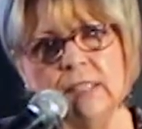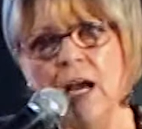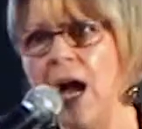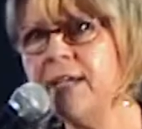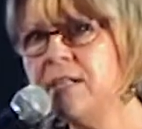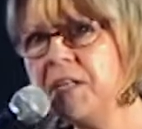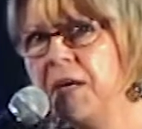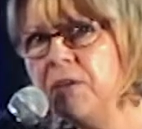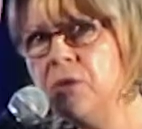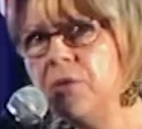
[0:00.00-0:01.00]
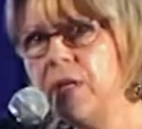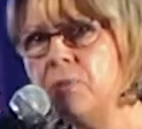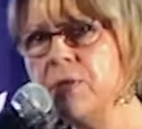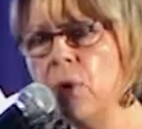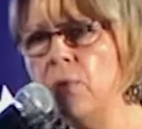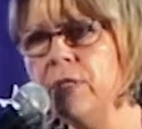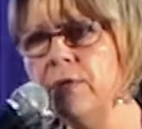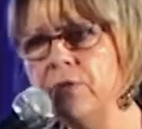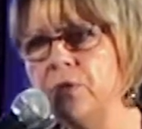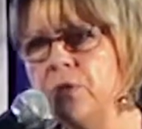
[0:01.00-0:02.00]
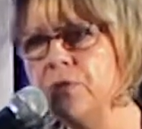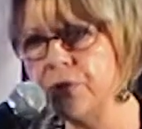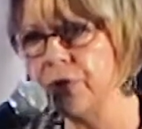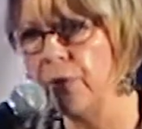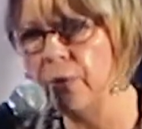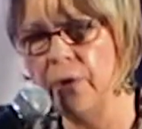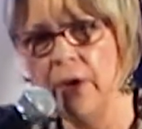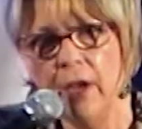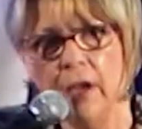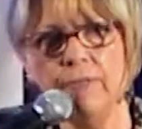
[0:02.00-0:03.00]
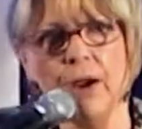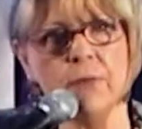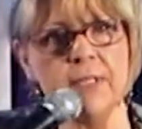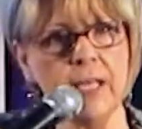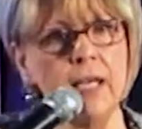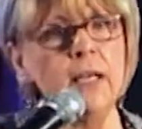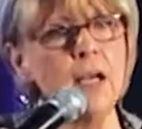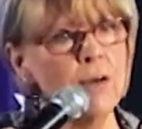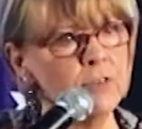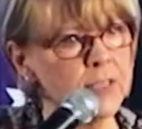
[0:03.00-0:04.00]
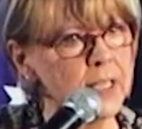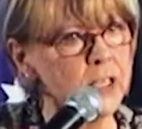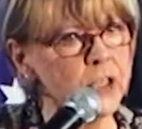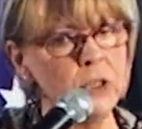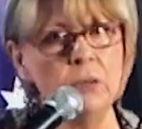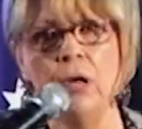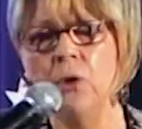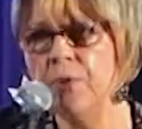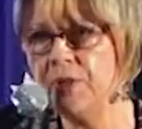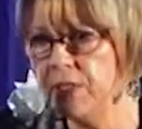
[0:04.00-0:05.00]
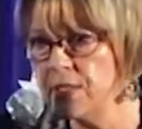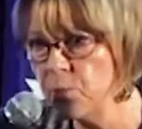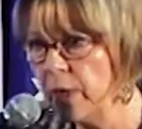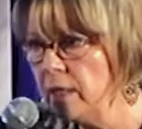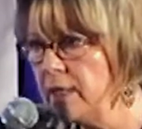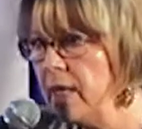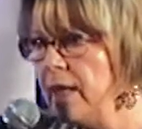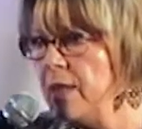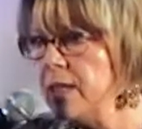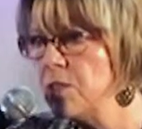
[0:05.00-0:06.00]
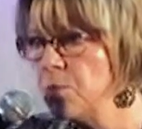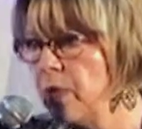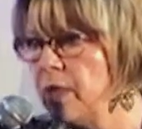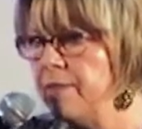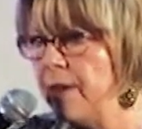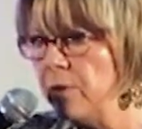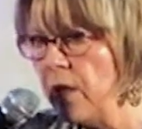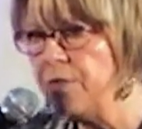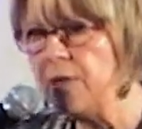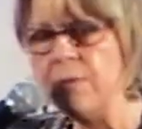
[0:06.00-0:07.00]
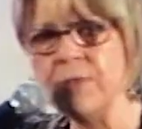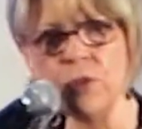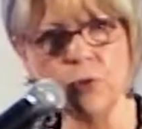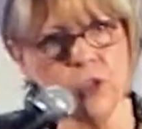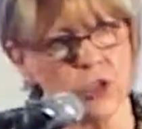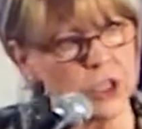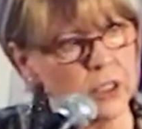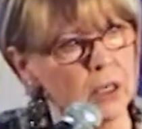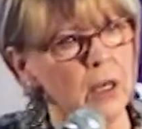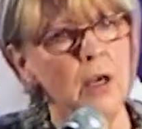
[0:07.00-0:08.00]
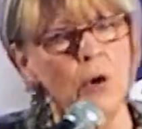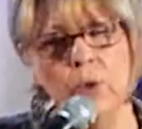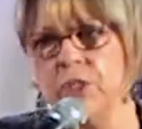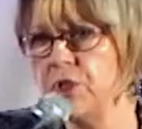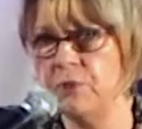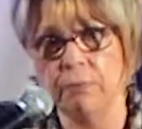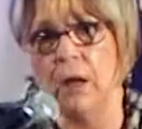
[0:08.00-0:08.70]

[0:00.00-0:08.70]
I can tell you that it was only a few years ago, if I was in a conversation with an Israeli and that Israeli found out that I was a Christian, which